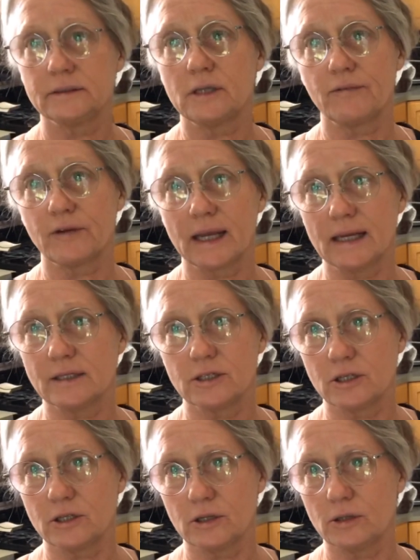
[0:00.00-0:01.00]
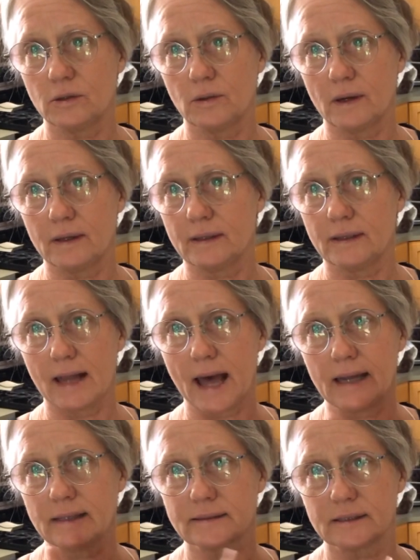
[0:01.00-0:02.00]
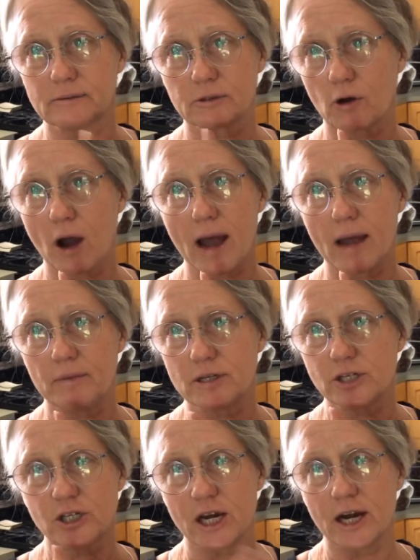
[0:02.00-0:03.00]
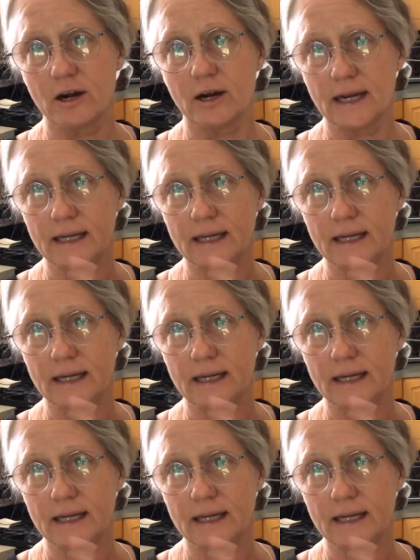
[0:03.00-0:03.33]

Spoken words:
Don't forget to like, subscribe, and share,